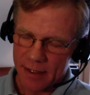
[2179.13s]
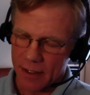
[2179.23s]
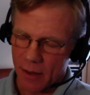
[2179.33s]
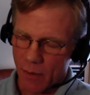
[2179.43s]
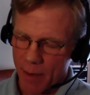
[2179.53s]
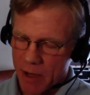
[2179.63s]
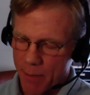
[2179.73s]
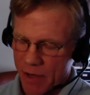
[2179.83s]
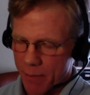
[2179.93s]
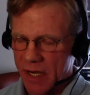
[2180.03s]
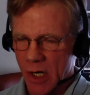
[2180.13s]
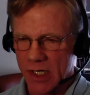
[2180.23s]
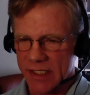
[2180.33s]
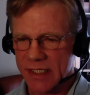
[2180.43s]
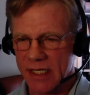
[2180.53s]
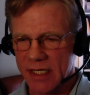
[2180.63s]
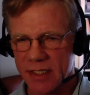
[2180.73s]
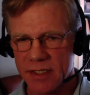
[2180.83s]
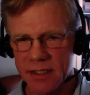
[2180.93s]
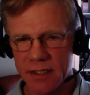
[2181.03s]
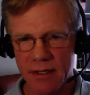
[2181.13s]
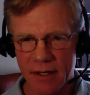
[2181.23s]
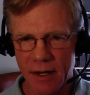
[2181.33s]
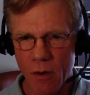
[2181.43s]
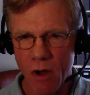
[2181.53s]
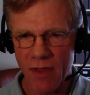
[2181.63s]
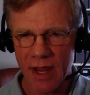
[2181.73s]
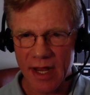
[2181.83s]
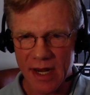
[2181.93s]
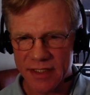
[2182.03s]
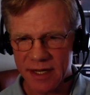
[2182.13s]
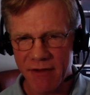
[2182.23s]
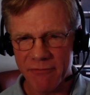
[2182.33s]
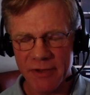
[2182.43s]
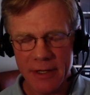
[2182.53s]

you know, upcoming appearances and, you know, all that kind of stuff.